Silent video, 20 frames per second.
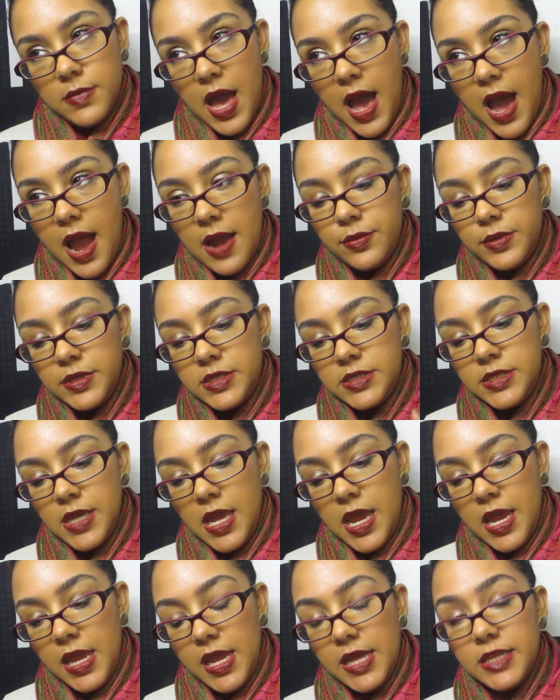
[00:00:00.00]
I would
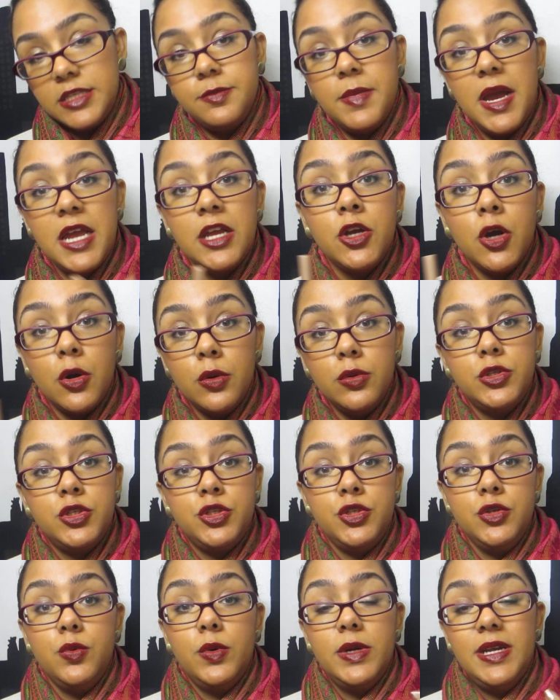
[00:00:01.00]
say it's my
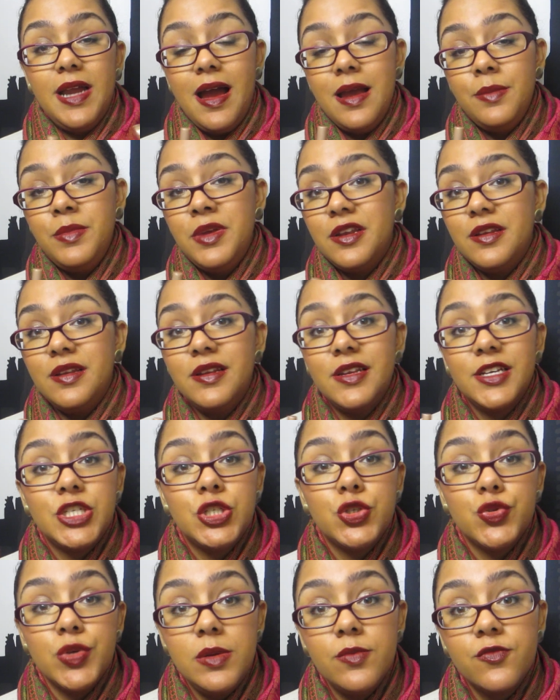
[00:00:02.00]
go-to. When I'm in an
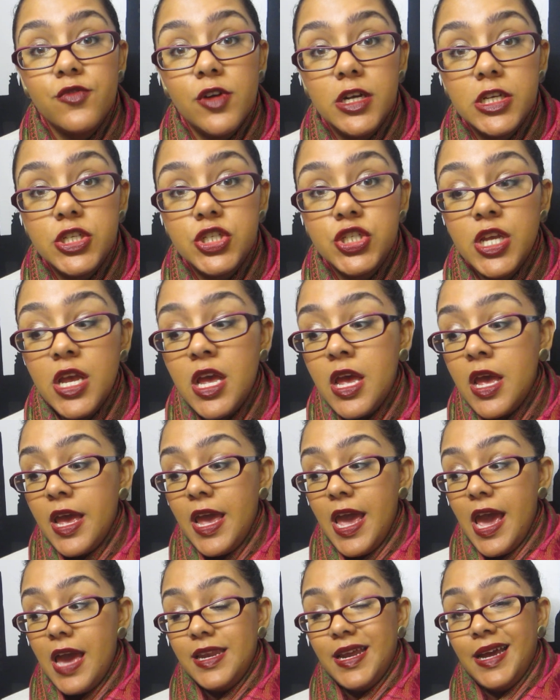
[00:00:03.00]
extreme rush
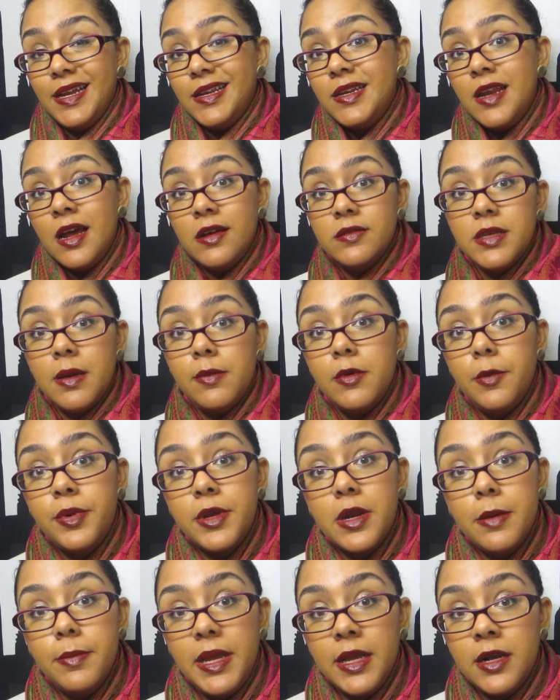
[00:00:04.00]
and I didn't have time to put
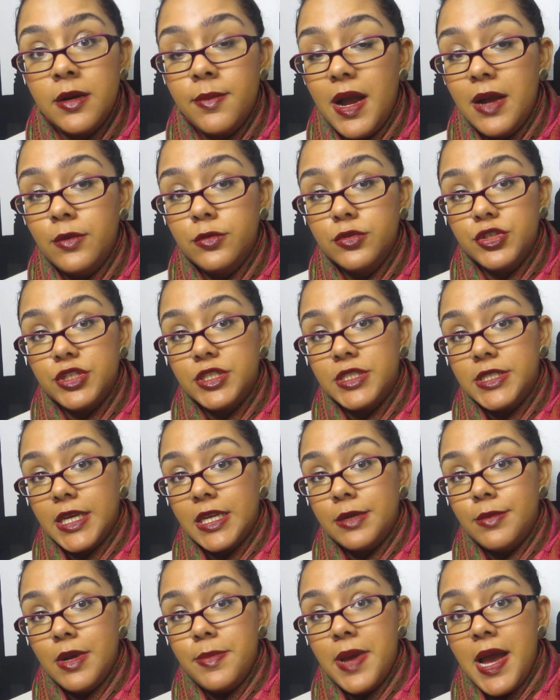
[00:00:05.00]
on makeup, I will just stick it
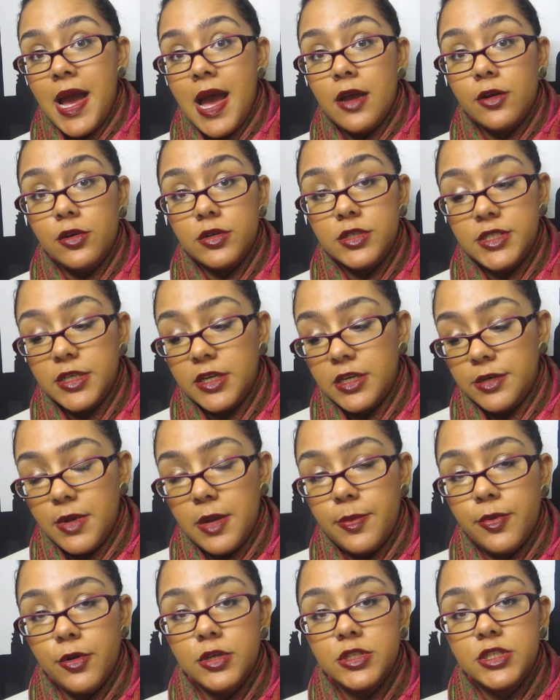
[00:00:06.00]
in my bag or stick it in my
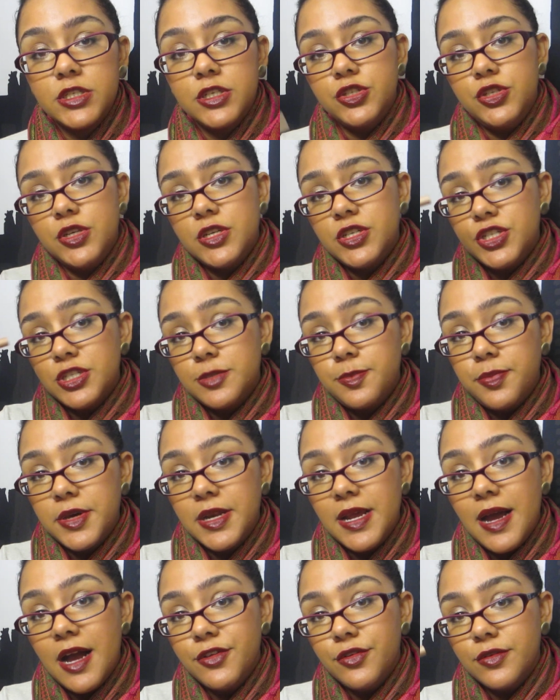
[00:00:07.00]
purse because you can just put
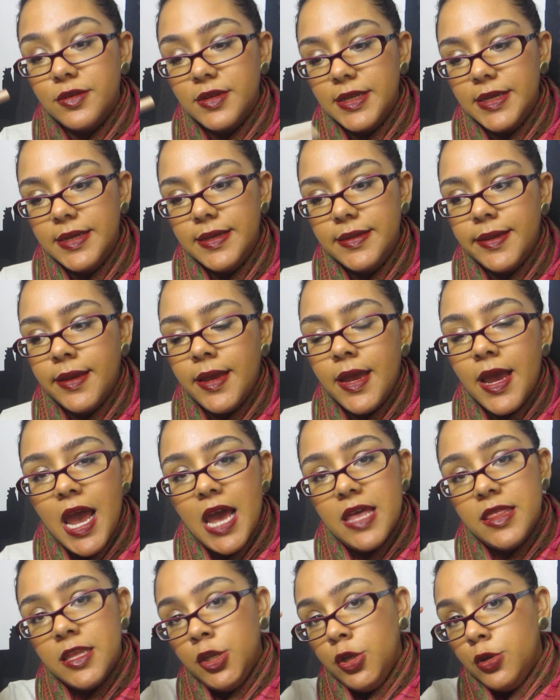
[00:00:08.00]
it on your lid
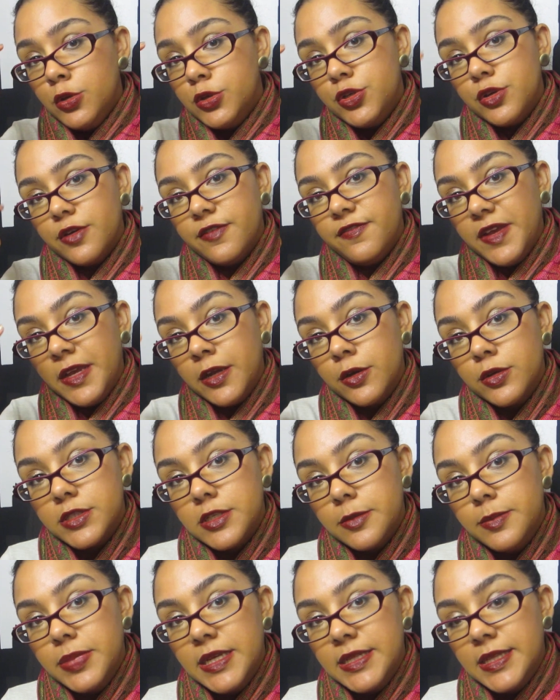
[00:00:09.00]
and then use your finger
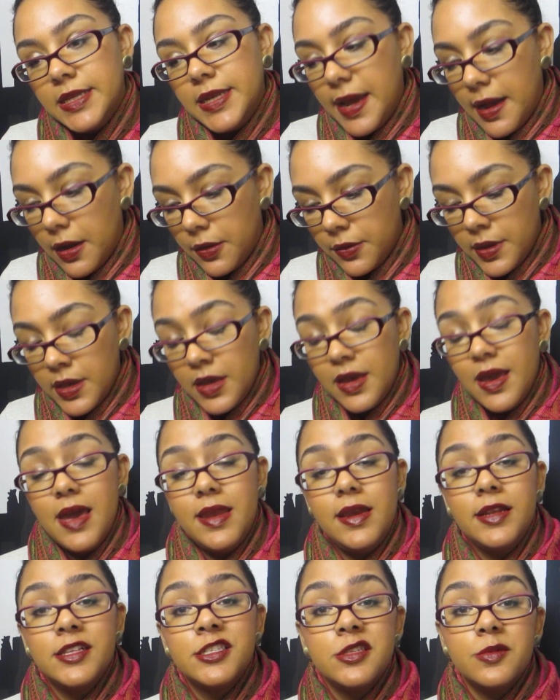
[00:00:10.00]
to blend it out.
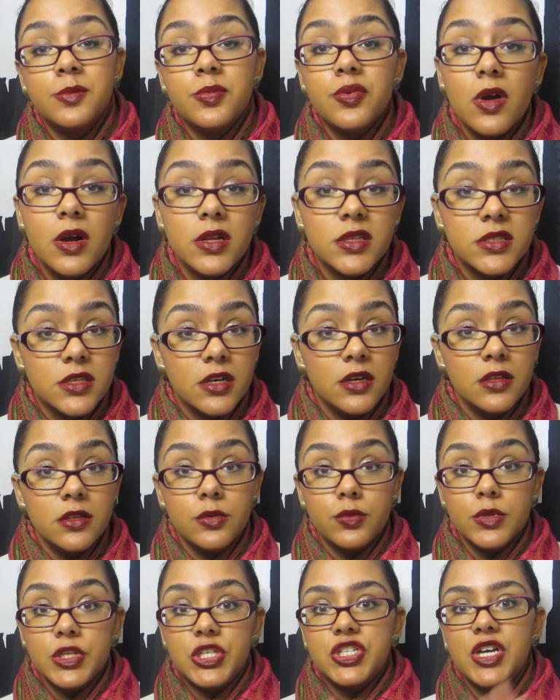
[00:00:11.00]
And it's the bronze color,
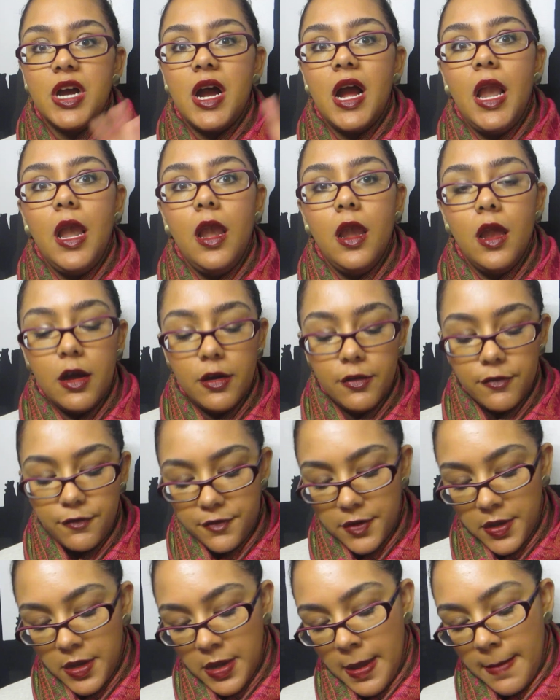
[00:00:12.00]
which I love.
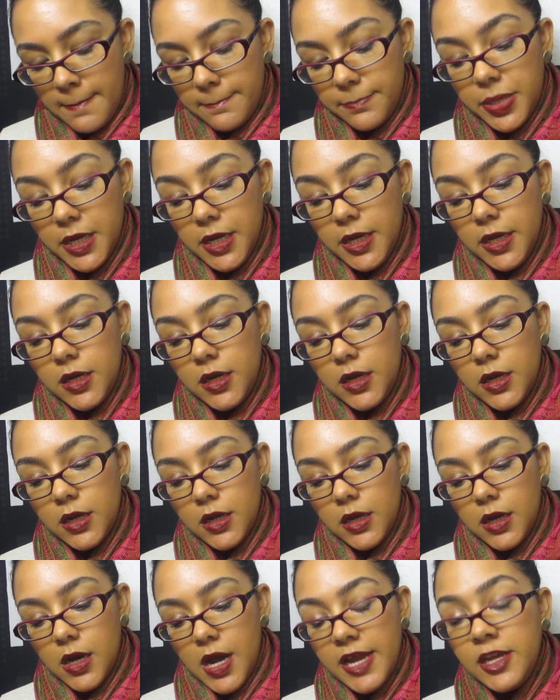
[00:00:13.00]
But
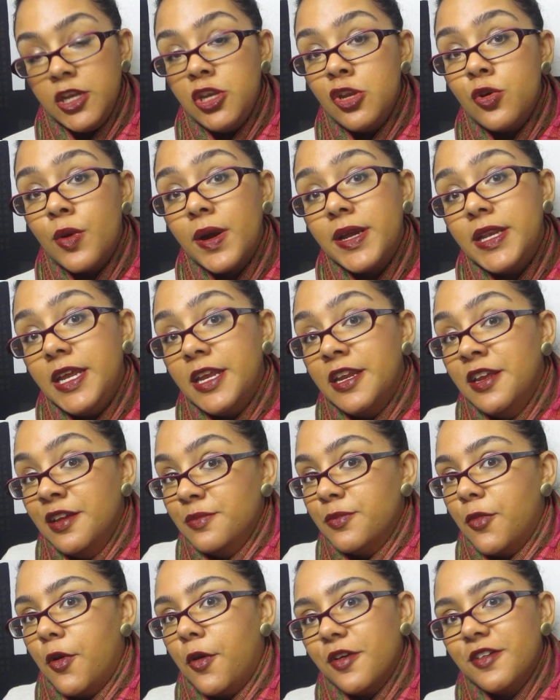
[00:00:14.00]
I knew I
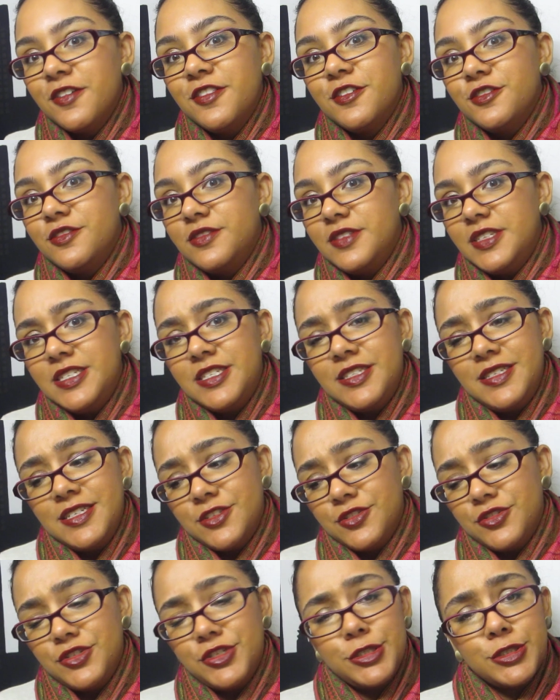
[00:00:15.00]
needed more. These things
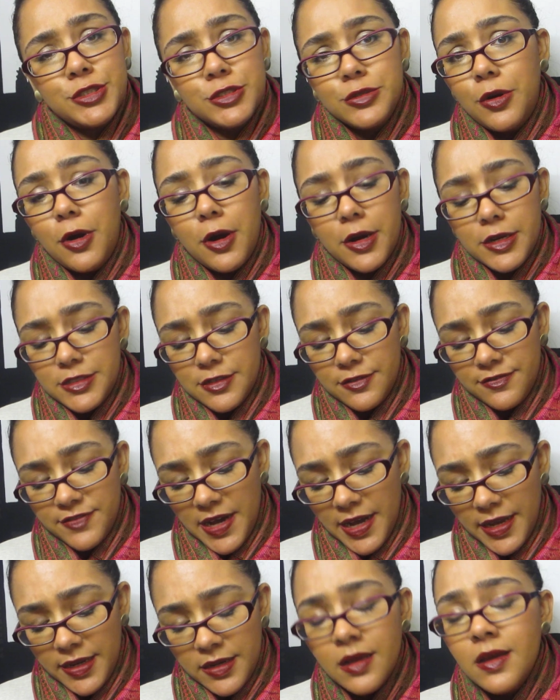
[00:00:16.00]
are just so hard to
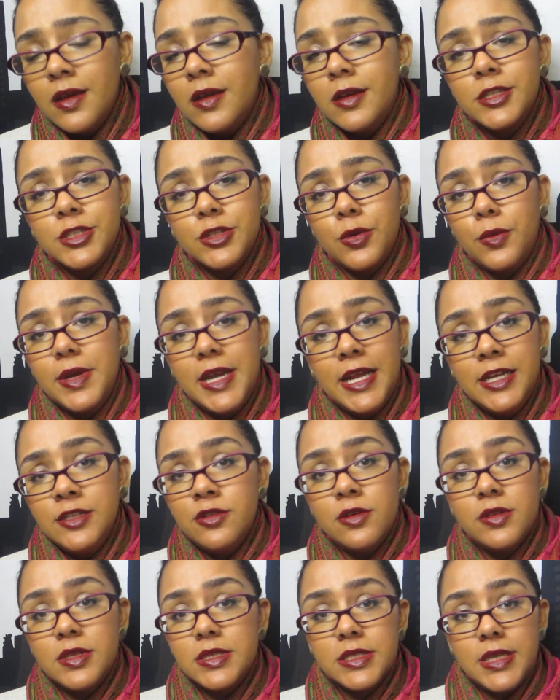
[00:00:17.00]
find. So when I
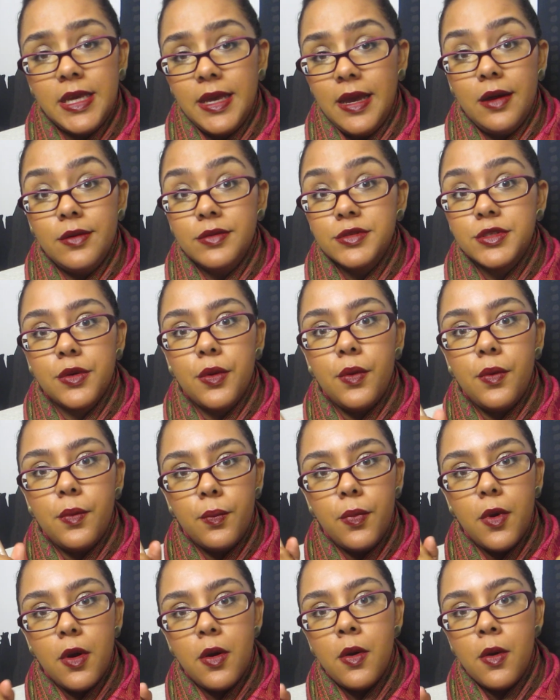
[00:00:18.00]
saw this kit, I was like,
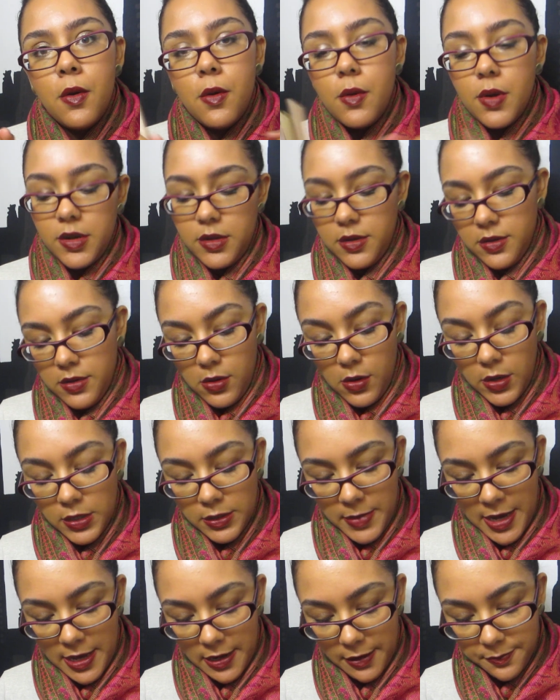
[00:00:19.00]
whoa, all
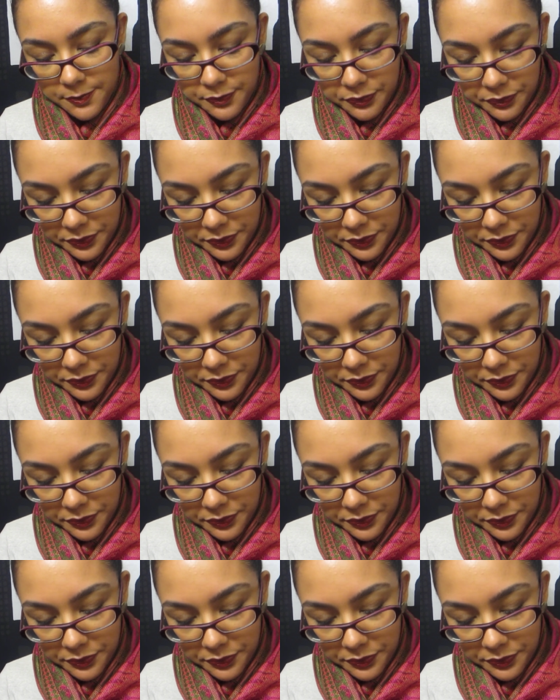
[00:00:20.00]
about it.